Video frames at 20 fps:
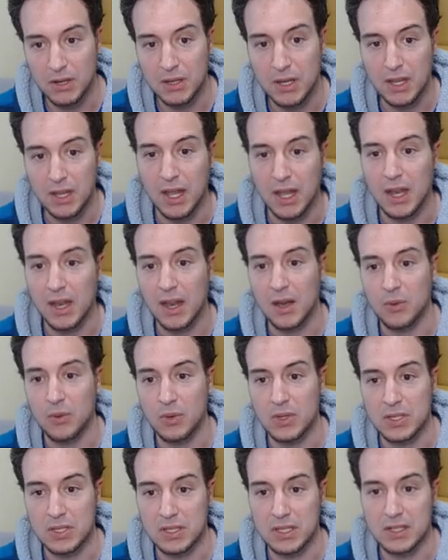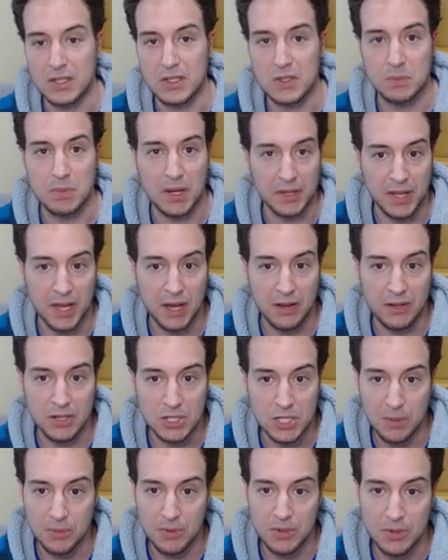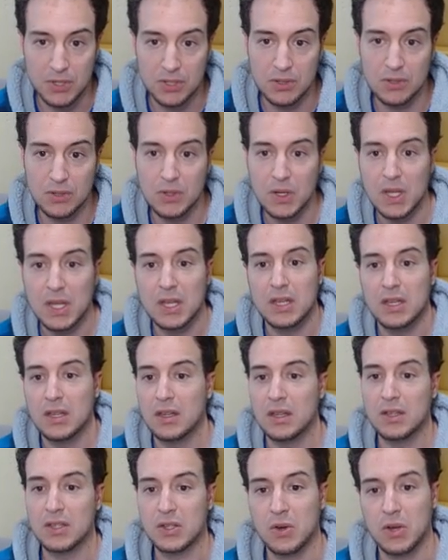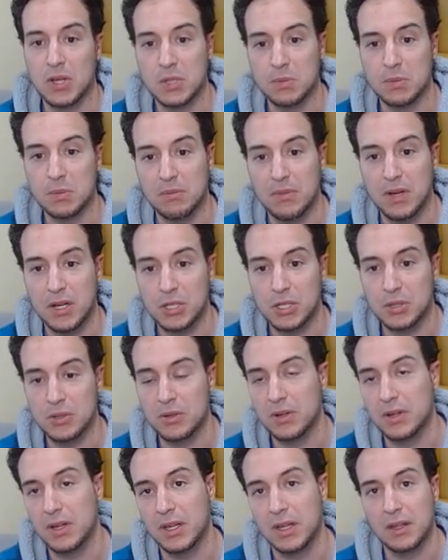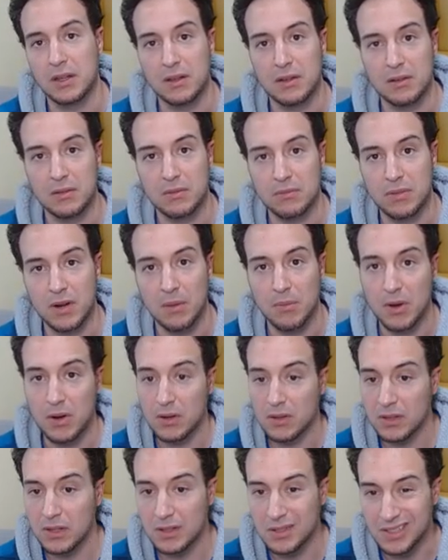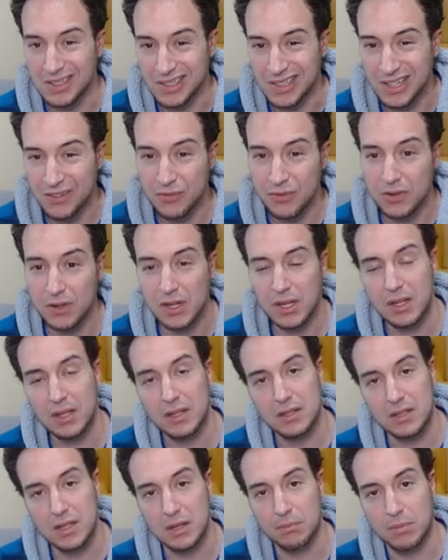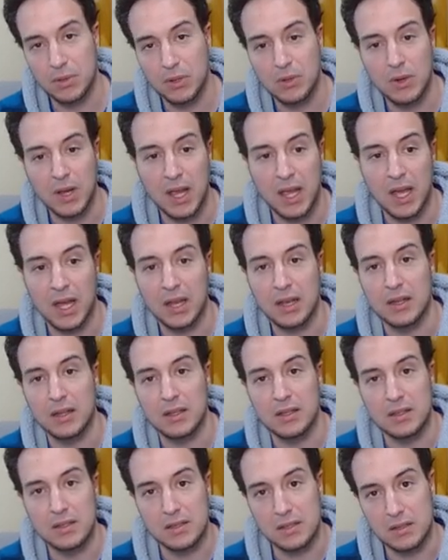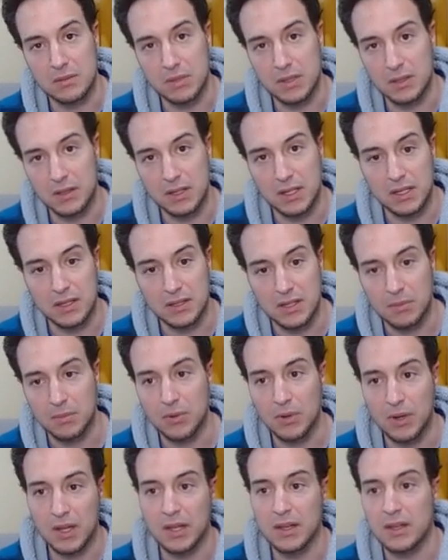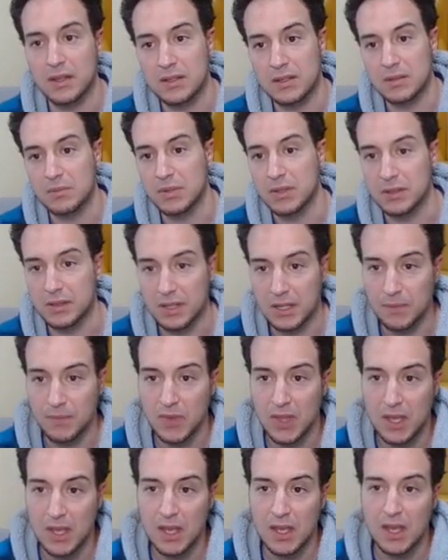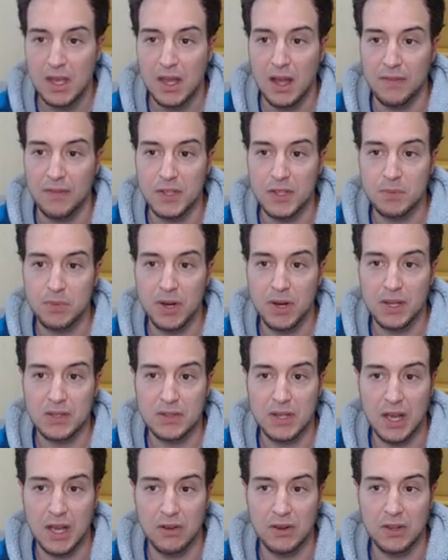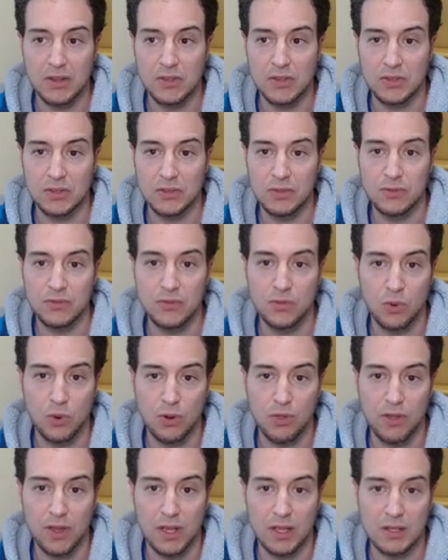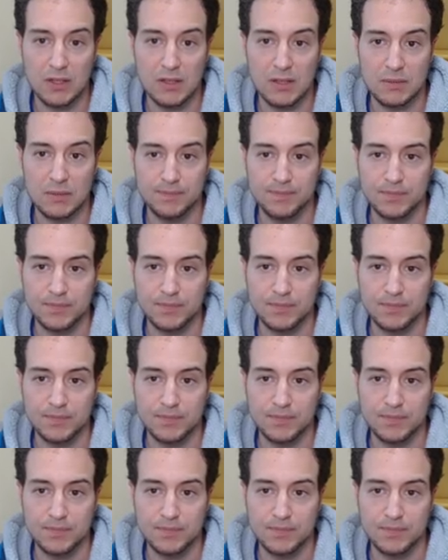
and now we see it spelled out in Chapter 2. It's going to be measuring primarily delivery, tempo, and stability. Tempo and stability. And this breaks down into four things.